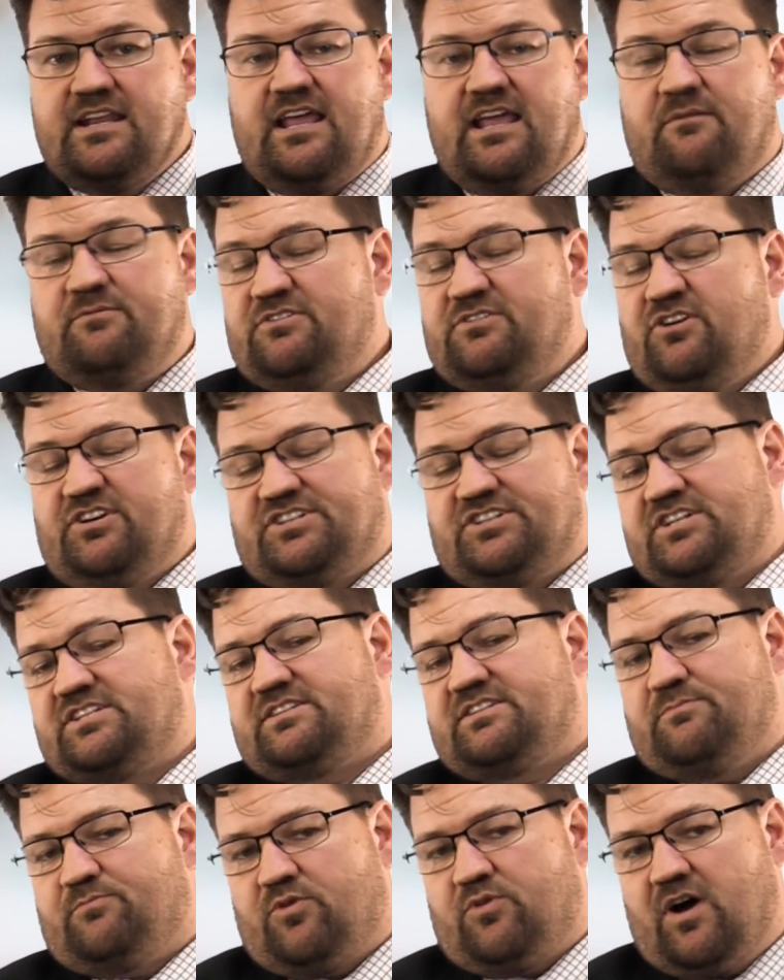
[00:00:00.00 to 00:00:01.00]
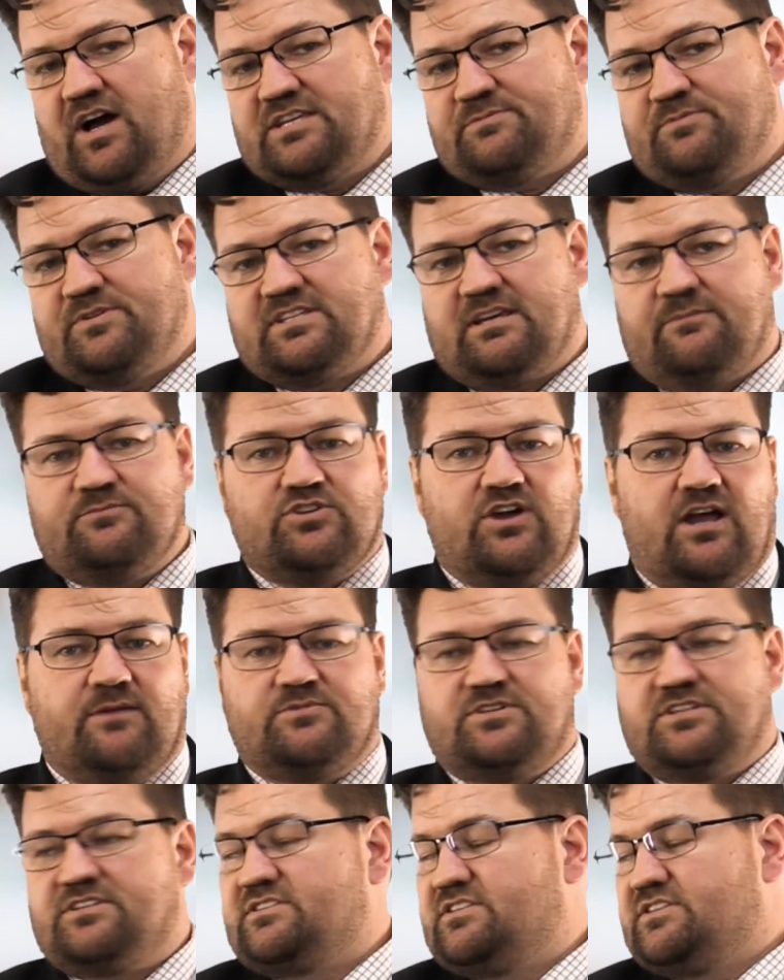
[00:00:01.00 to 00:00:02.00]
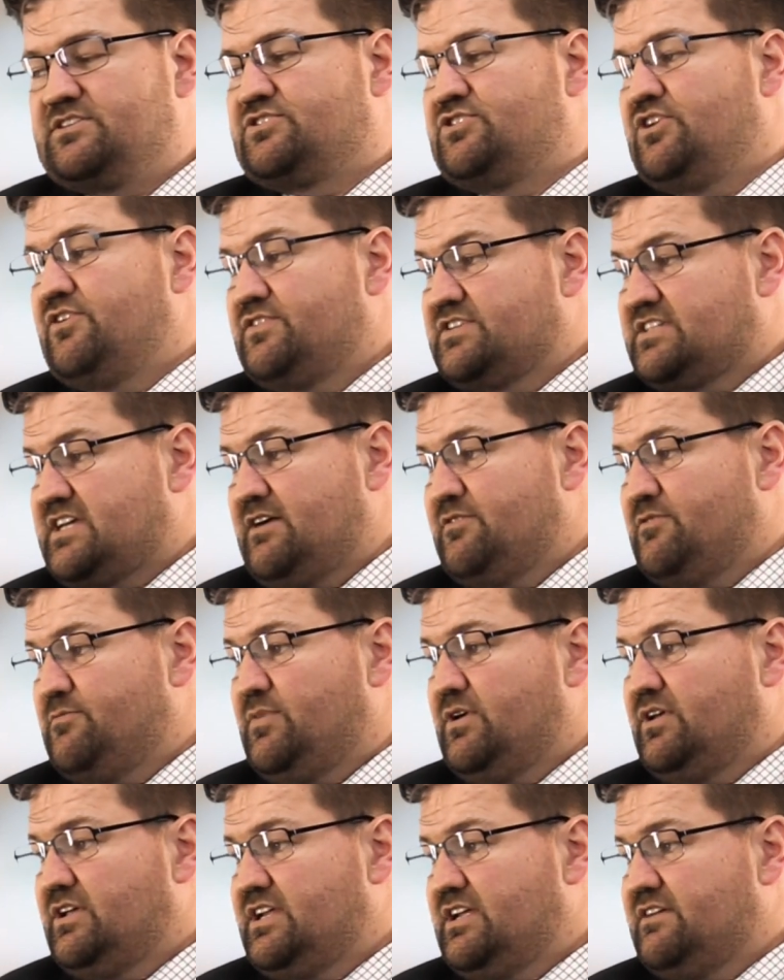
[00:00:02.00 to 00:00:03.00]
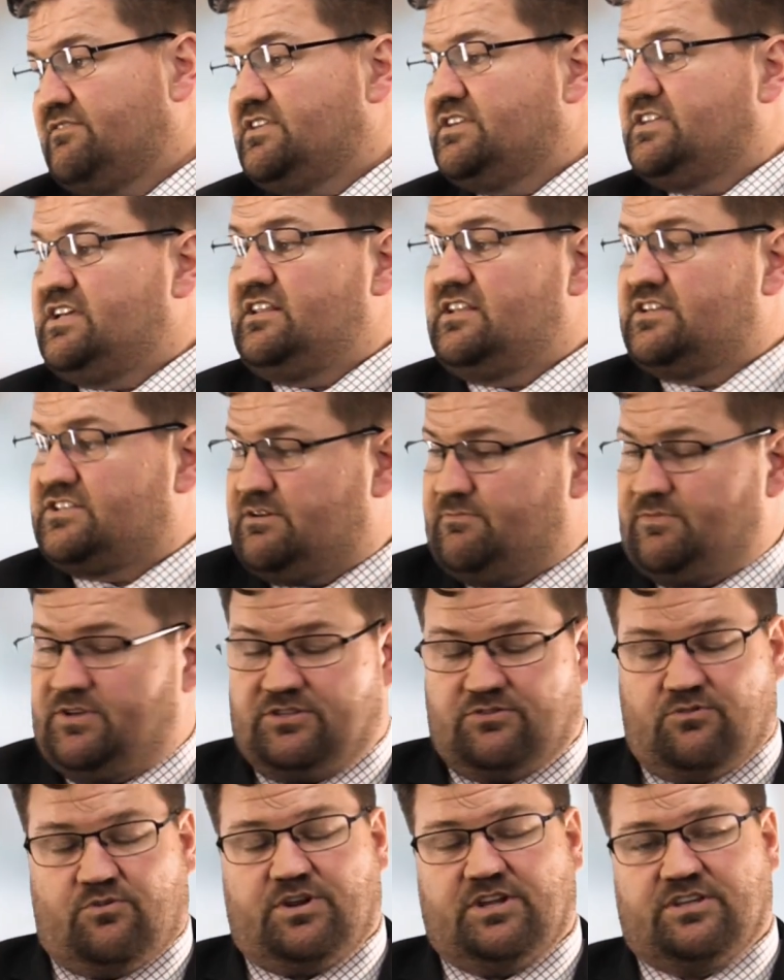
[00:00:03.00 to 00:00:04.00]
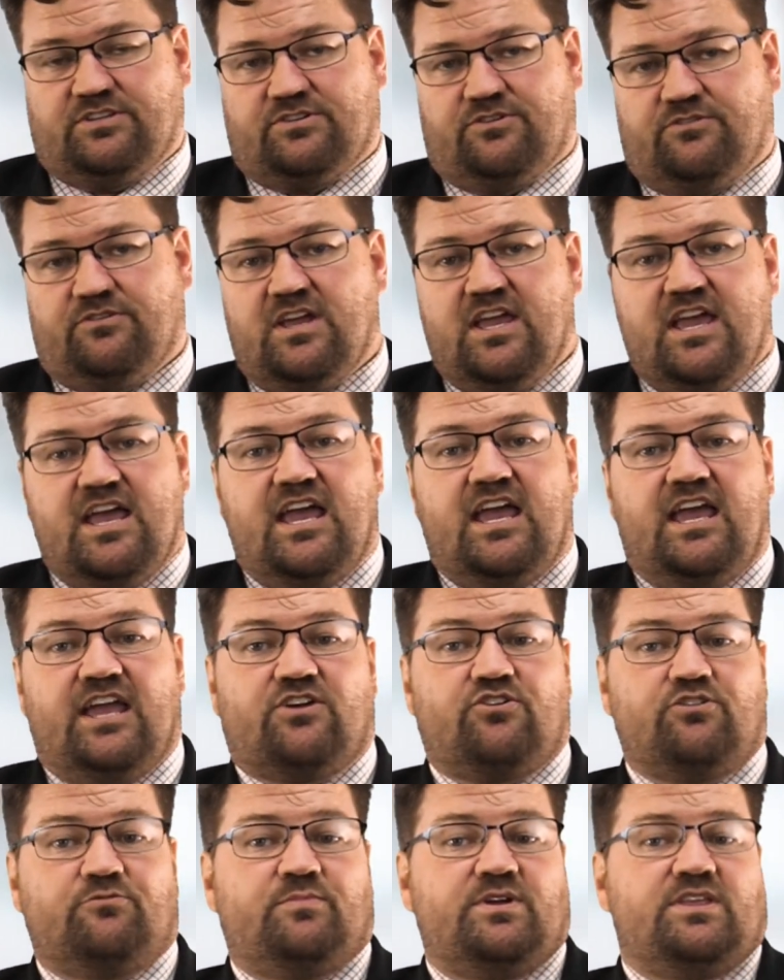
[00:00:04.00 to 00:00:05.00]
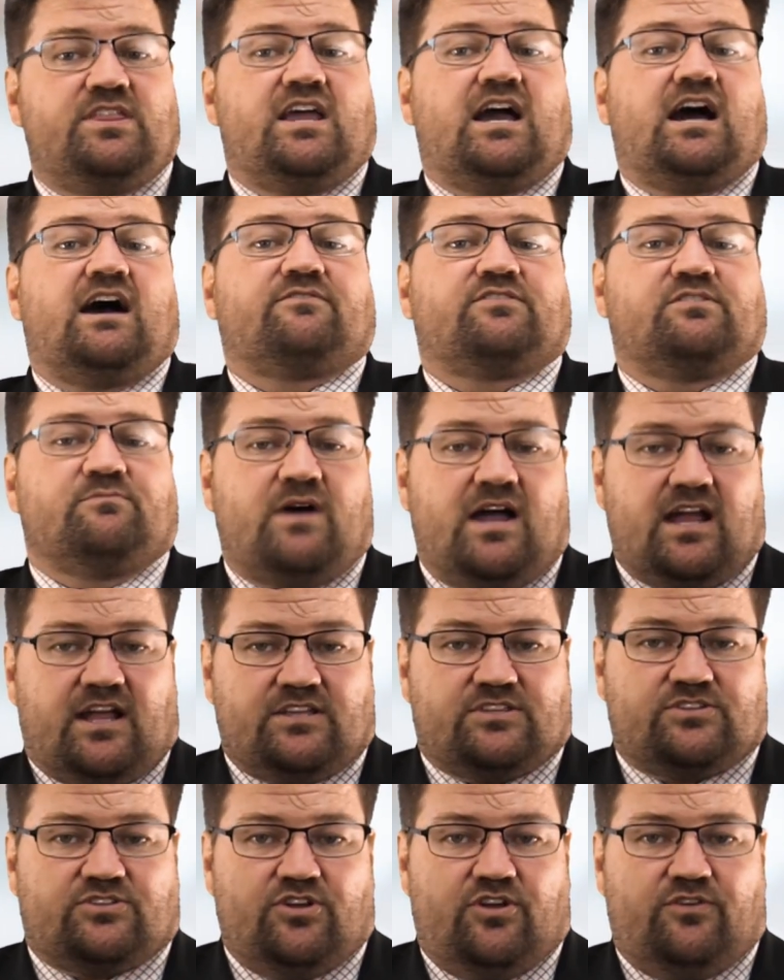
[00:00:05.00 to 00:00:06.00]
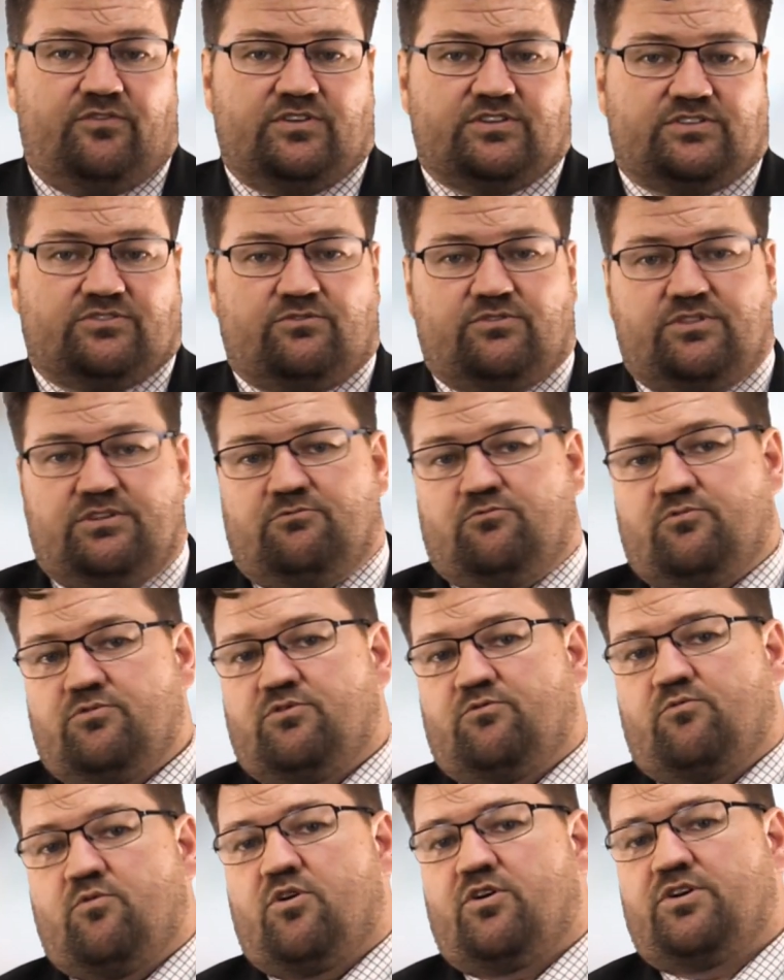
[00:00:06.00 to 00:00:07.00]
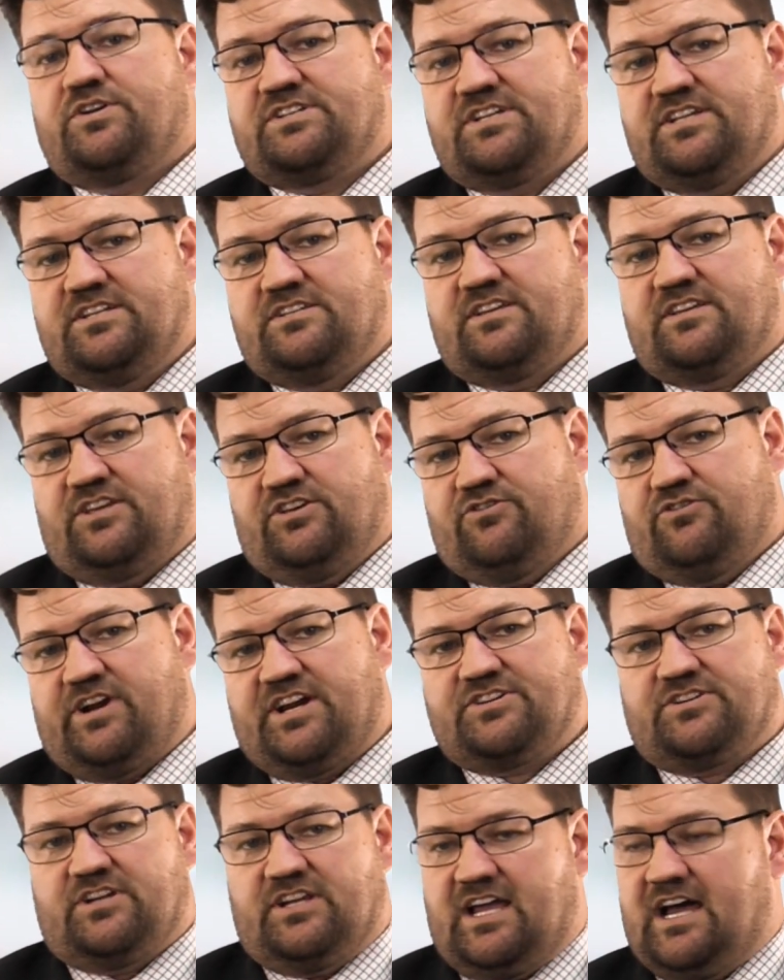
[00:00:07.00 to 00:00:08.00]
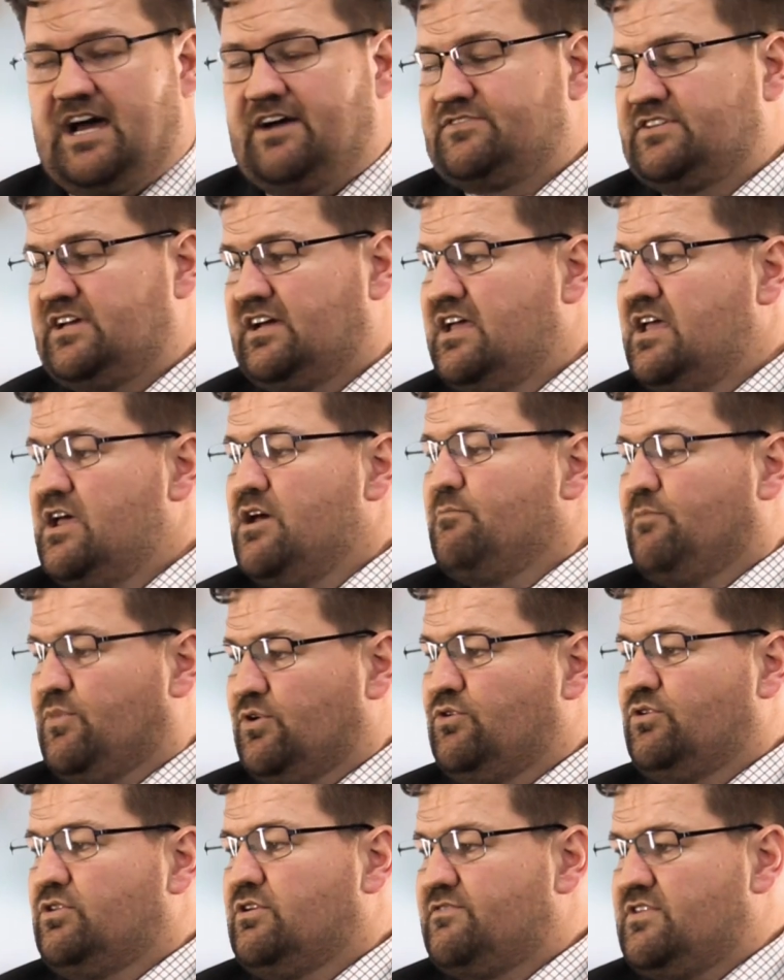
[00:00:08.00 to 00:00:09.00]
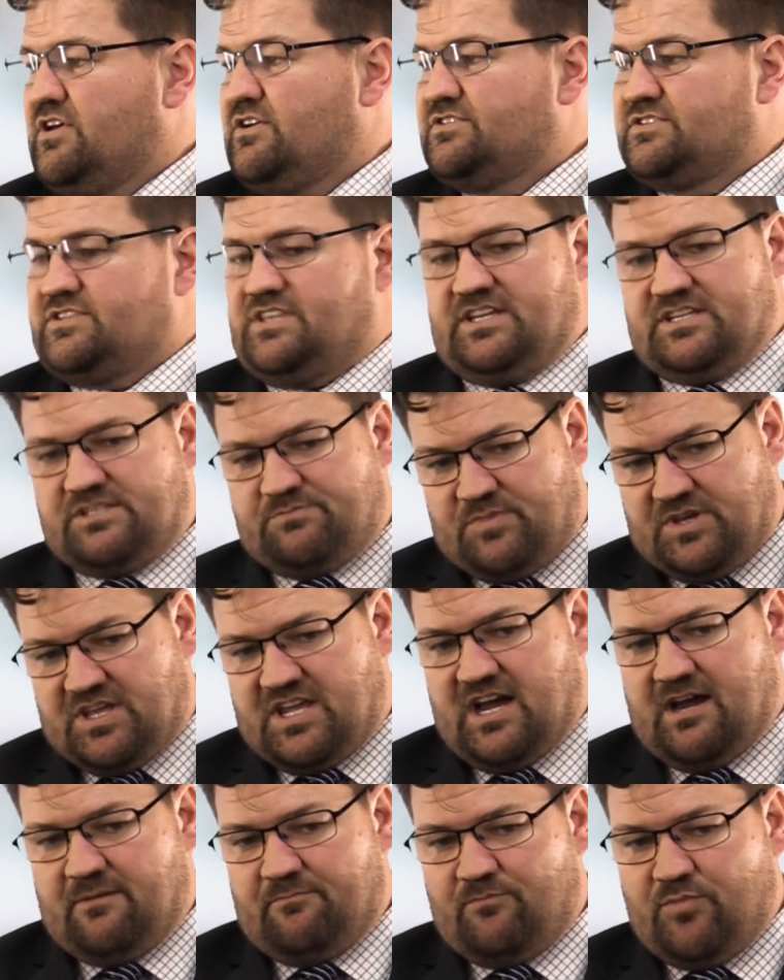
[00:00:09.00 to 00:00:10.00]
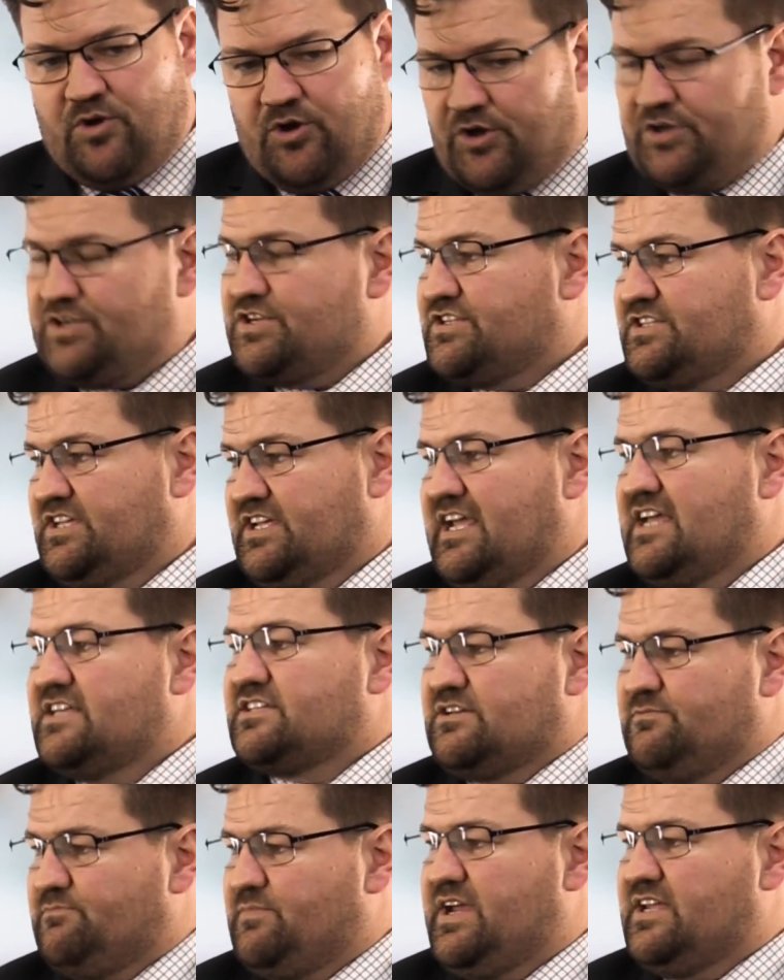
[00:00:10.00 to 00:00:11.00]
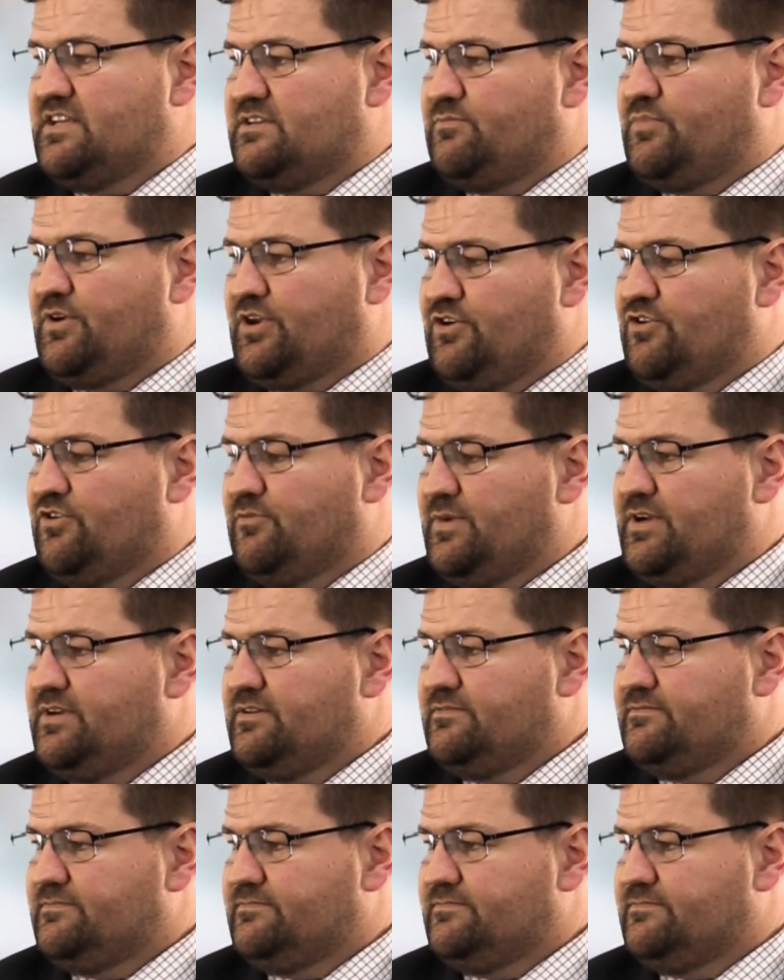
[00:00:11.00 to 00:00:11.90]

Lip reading: Now, not just the price, but sometimes it's the service capability of the dealership you're talking to. It could be the aftermarket service or the warranties that you're actually after. But all of those things become purchasing as compared to procurement.